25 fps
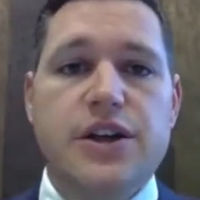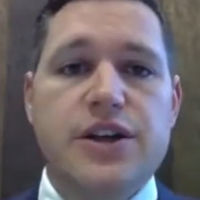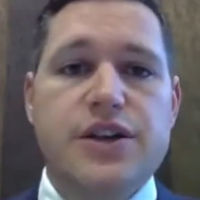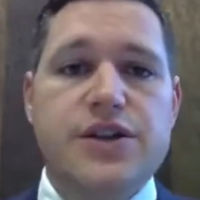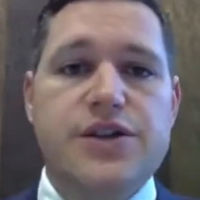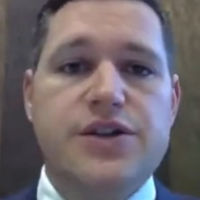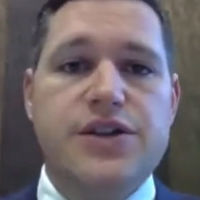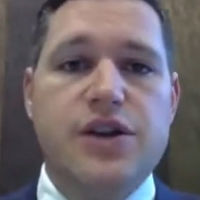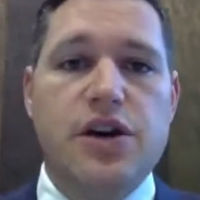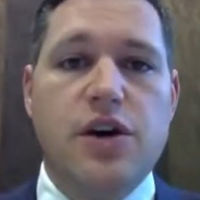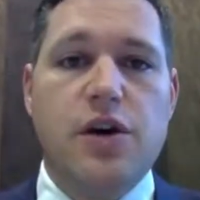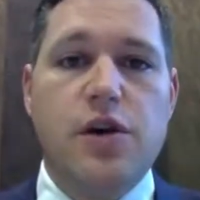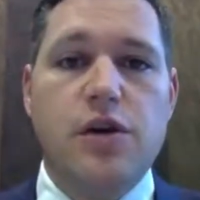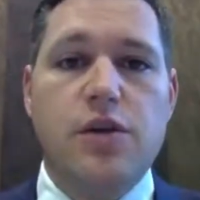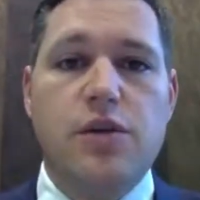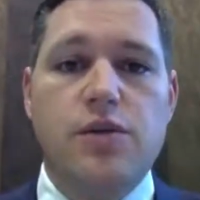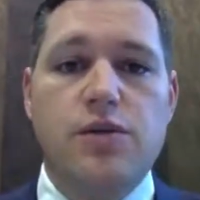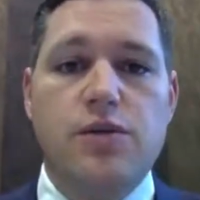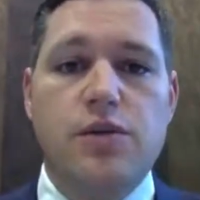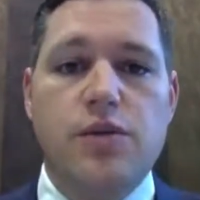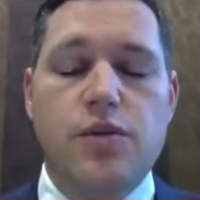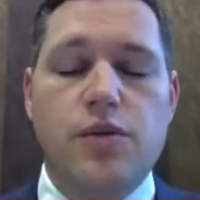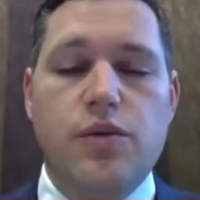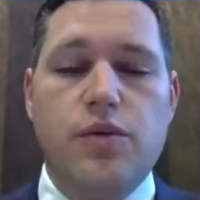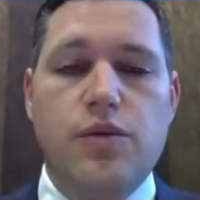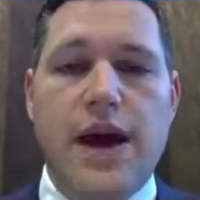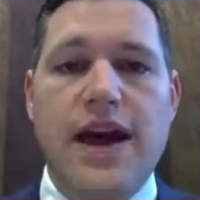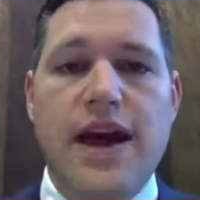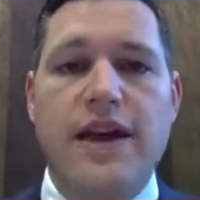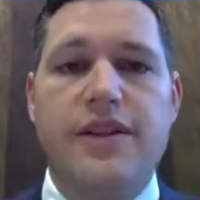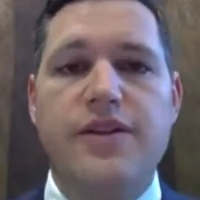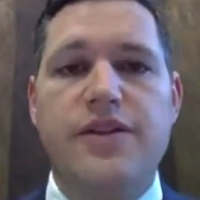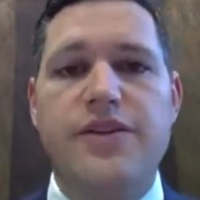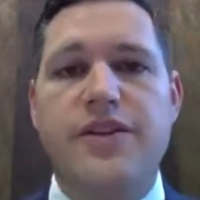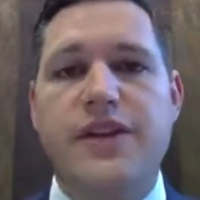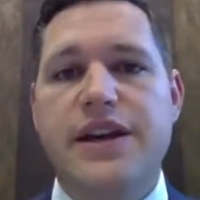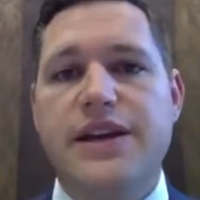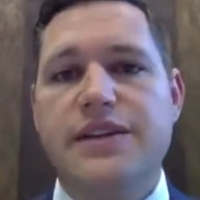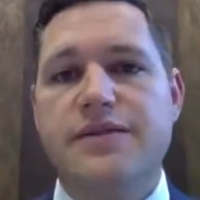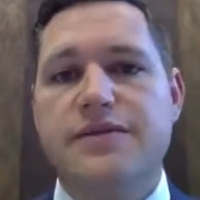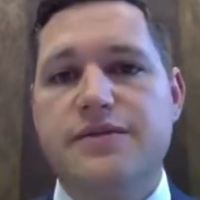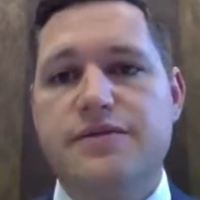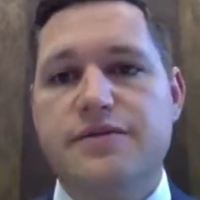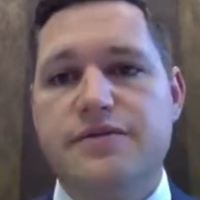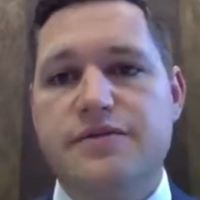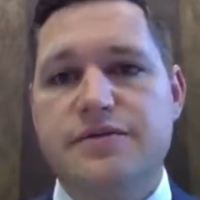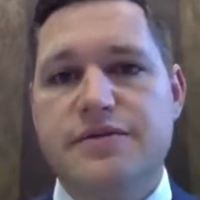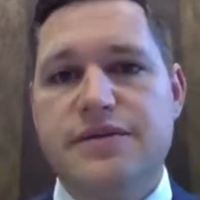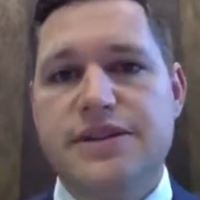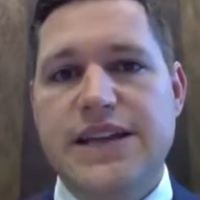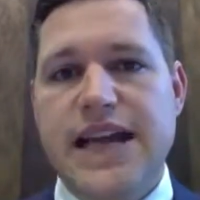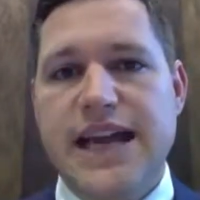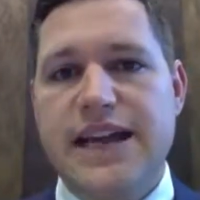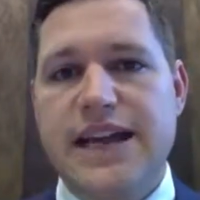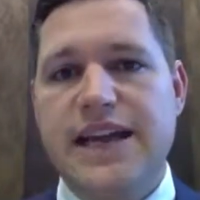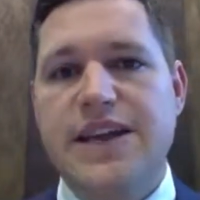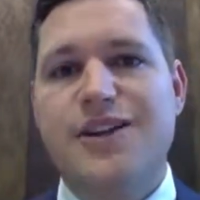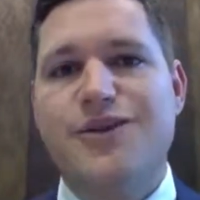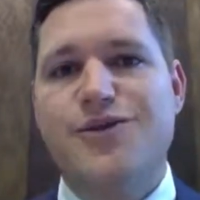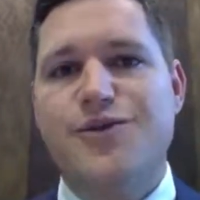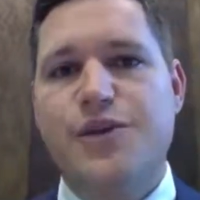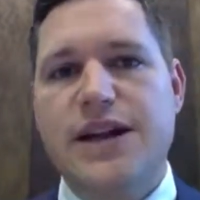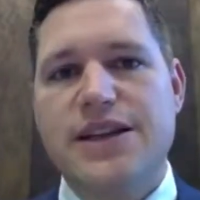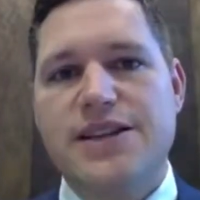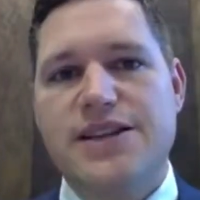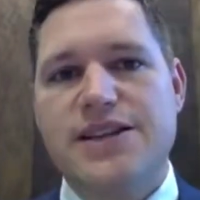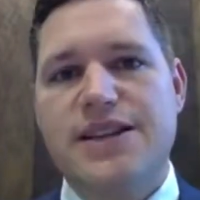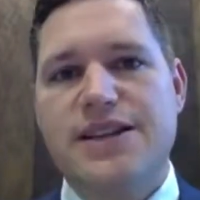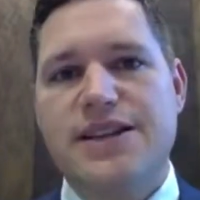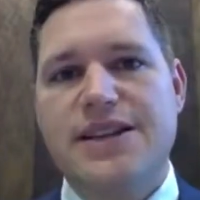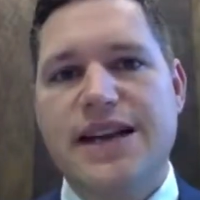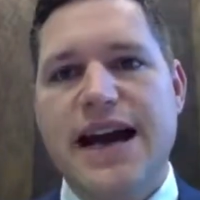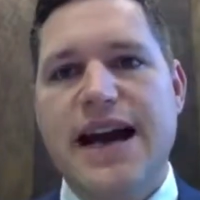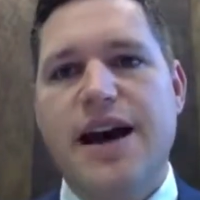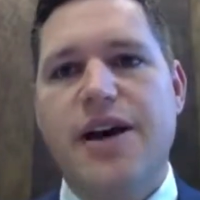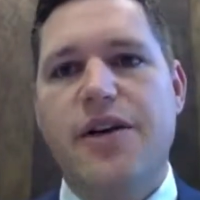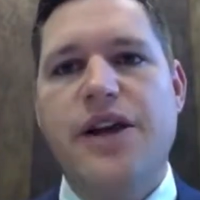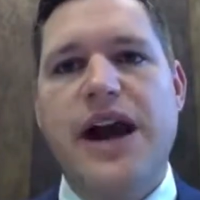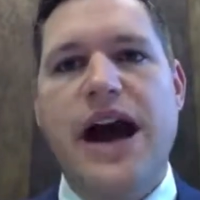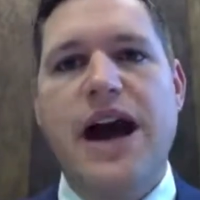So rather than taking a dressing down,